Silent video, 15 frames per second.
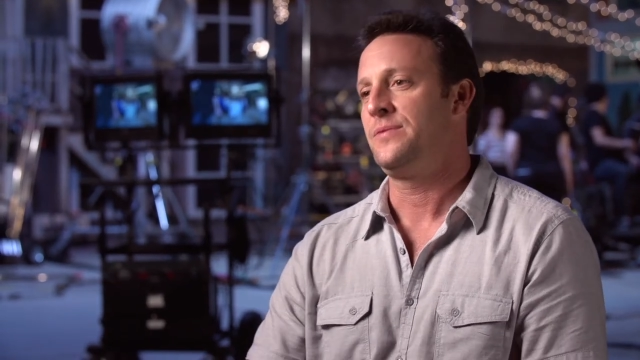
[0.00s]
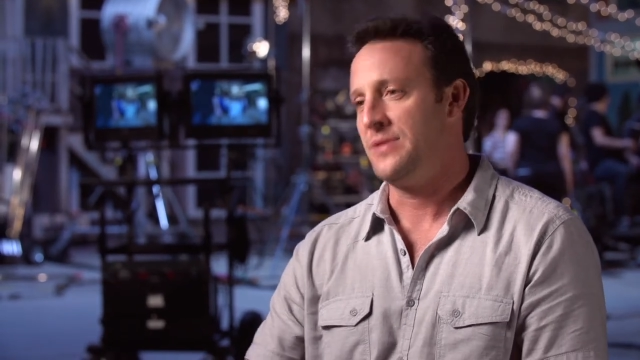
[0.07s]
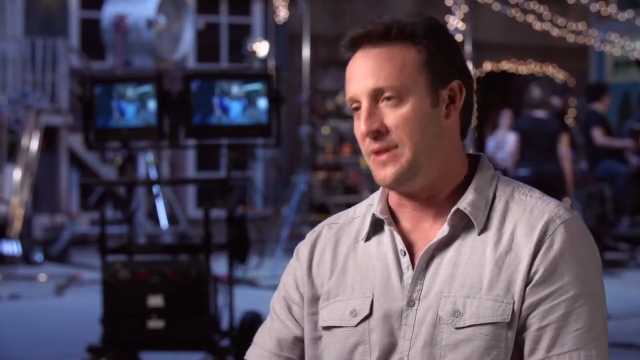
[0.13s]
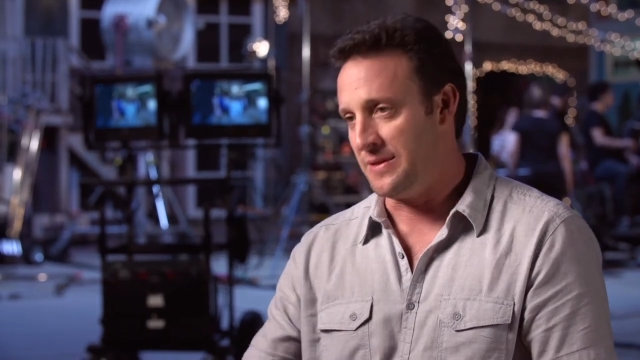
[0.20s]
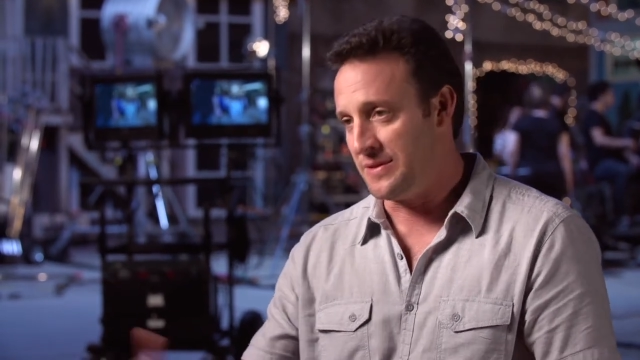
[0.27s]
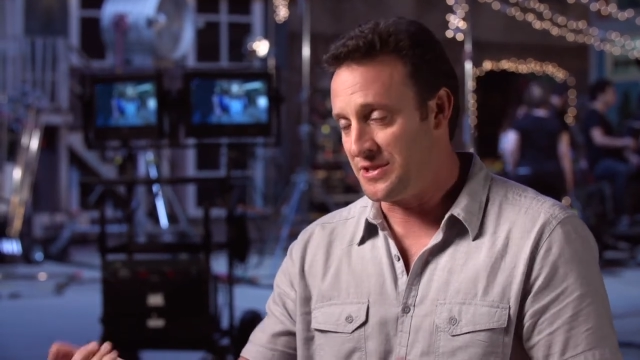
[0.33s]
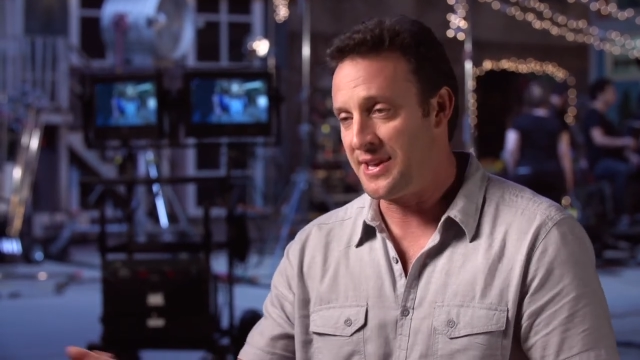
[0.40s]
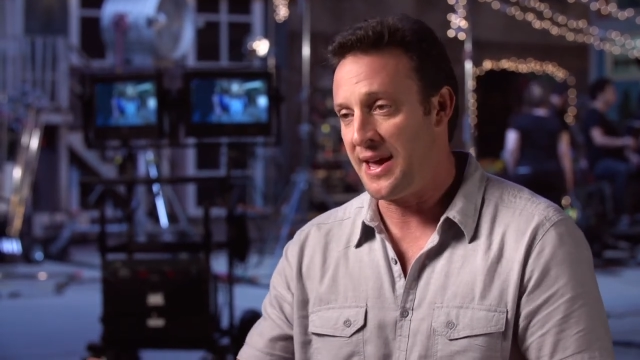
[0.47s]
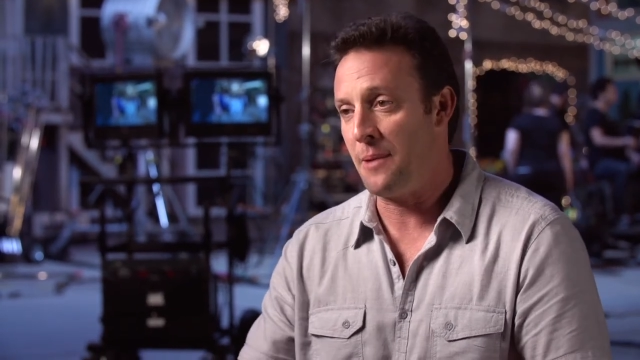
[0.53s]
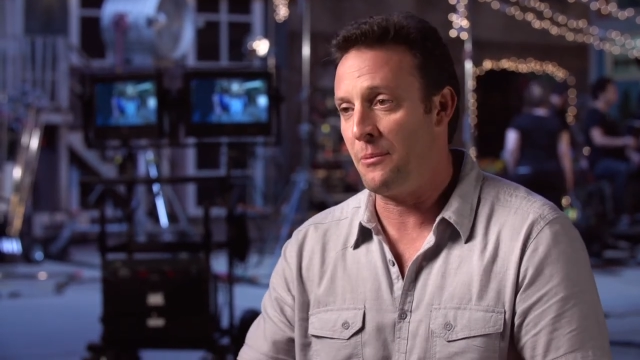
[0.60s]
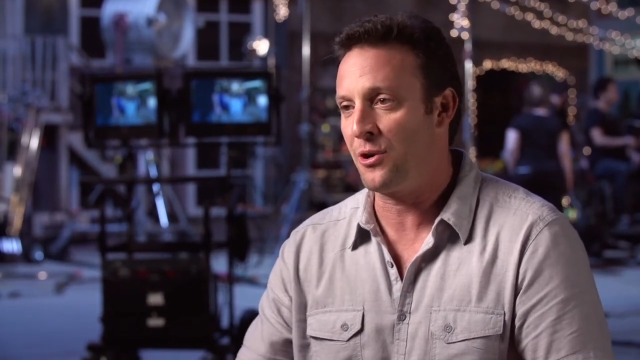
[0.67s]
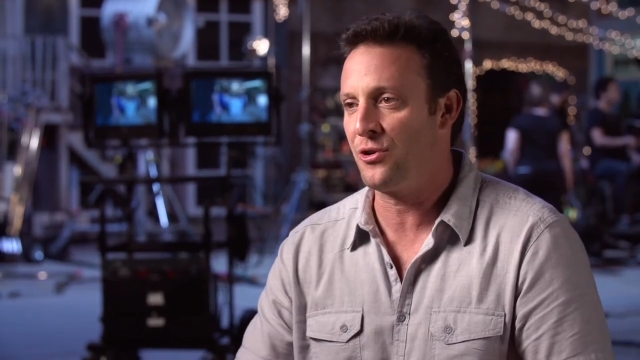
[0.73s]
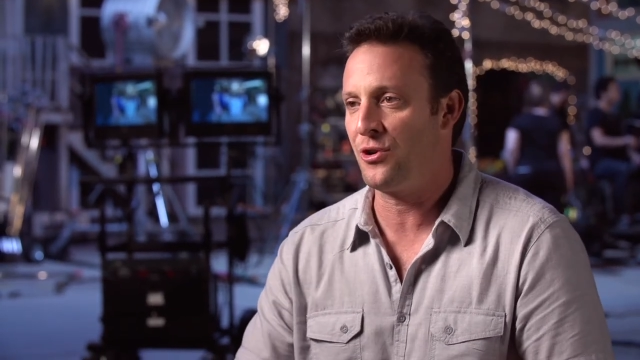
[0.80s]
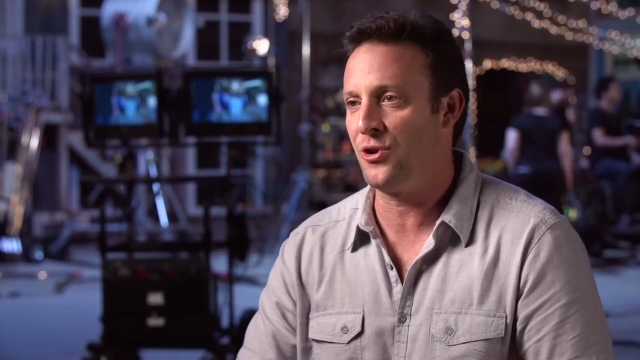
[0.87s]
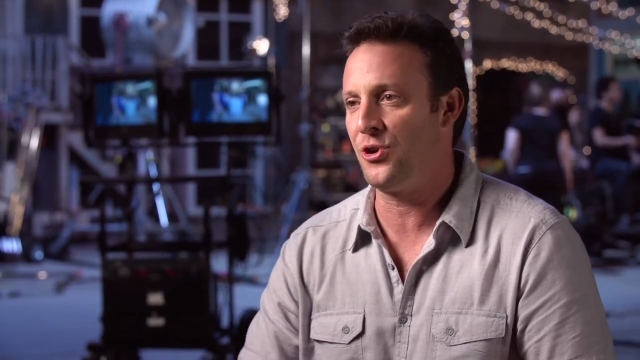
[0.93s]
and this camera
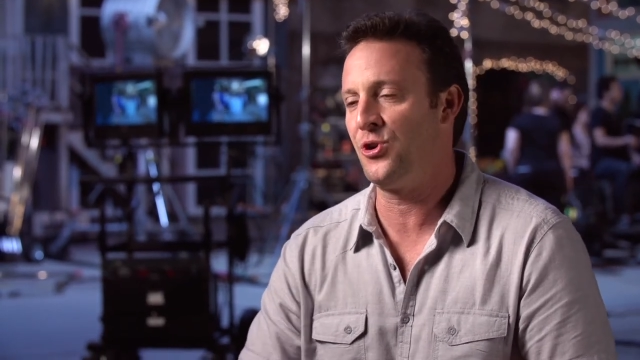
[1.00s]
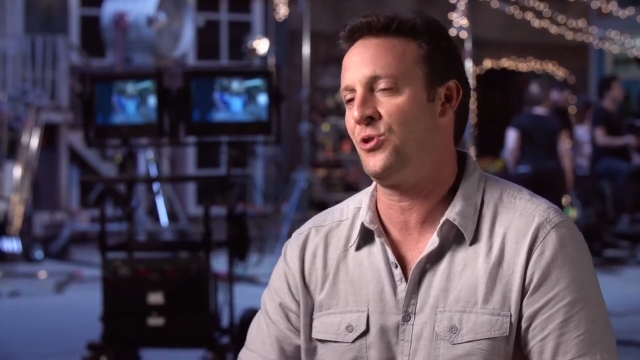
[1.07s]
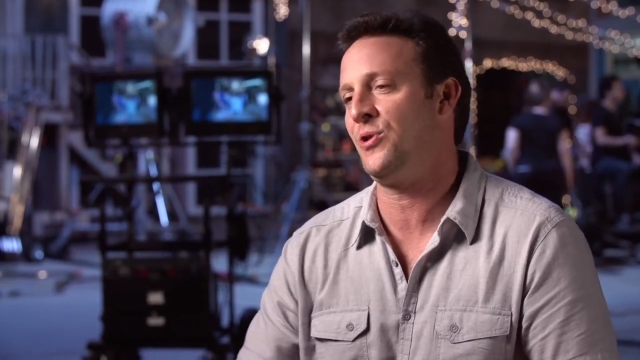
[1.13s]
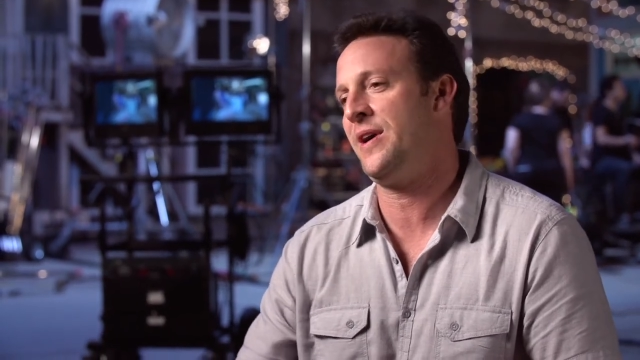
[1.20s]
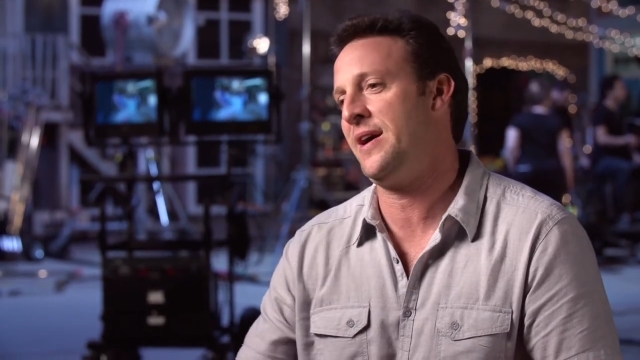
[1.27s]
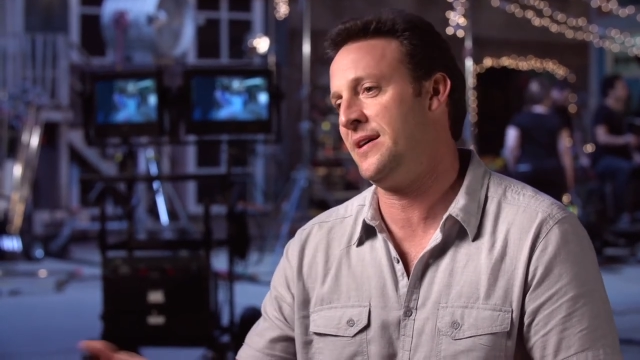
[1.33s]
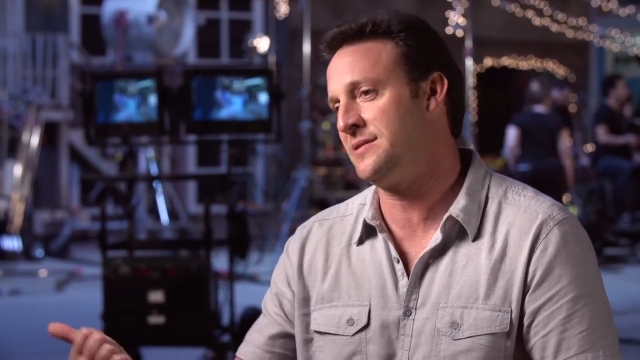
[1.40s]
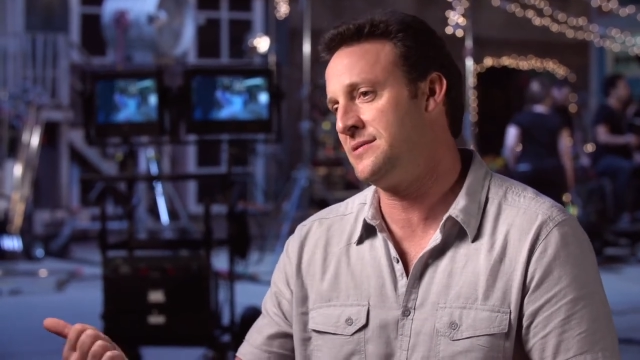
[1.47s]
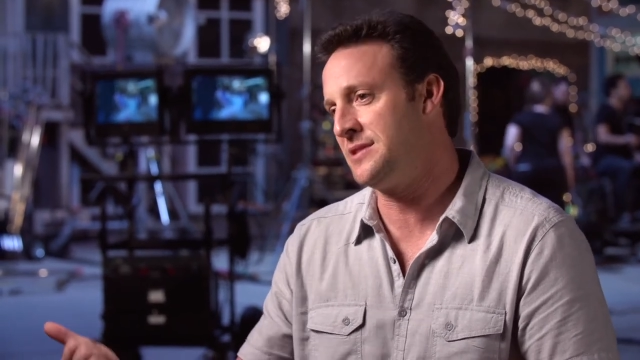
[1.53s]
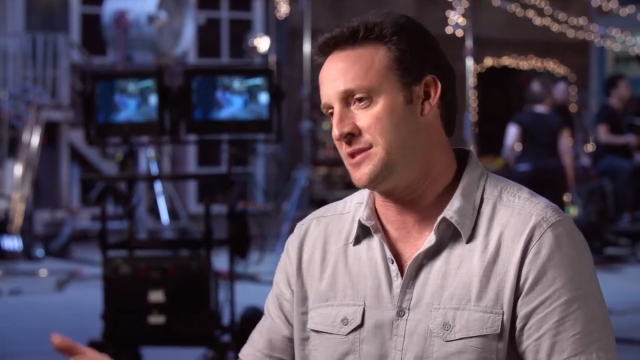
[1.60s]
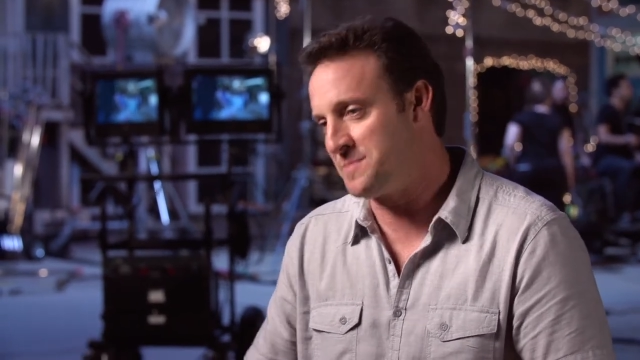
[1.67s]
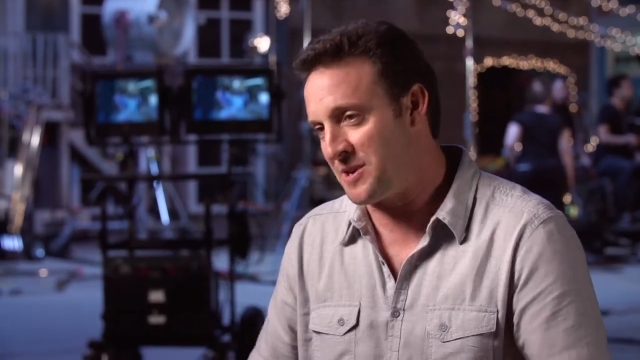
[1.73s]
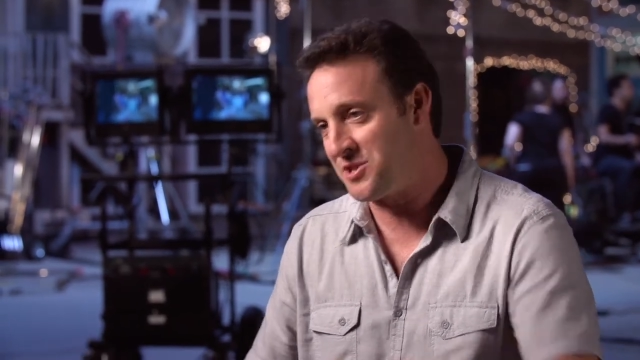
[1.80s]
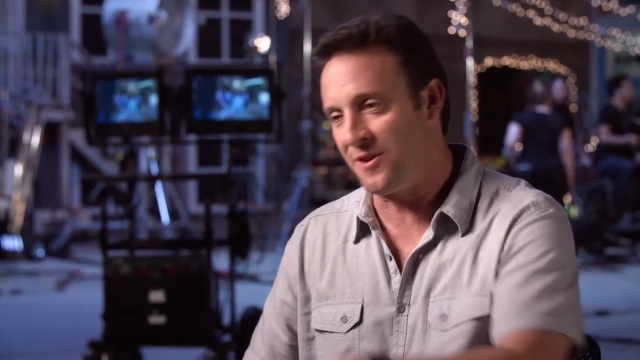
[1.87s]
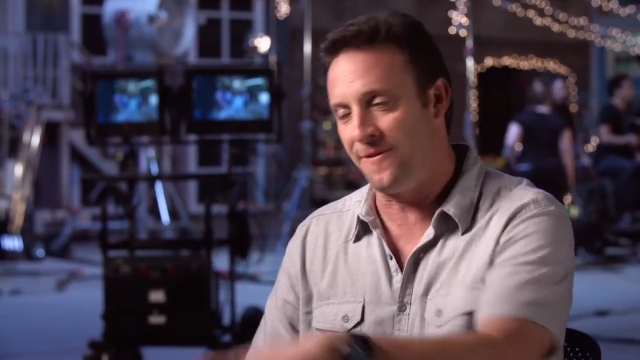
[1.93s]
crew and the special